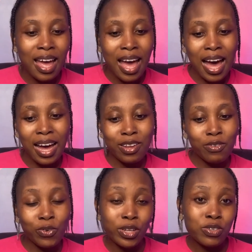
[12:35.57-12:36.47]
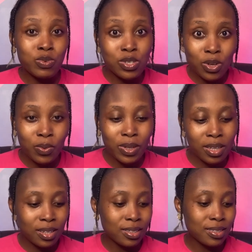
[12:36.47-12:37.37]
and you've gotten results with
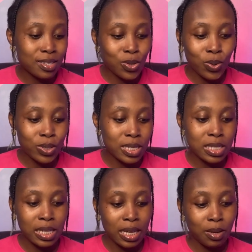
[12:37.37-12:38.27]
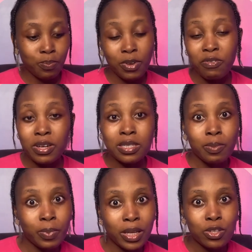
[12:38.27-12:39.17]
it, so this is like a perfect
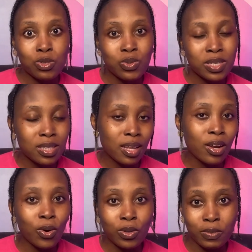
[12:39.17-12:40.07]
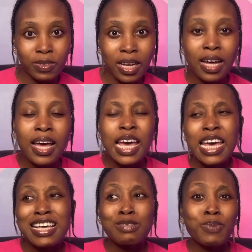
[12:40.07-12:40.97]
place to state all of that.
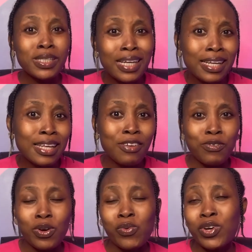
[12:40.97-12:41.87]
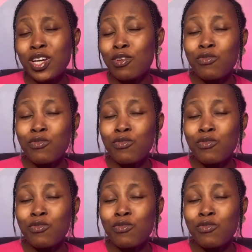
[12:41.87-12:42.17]
Especially if you're applying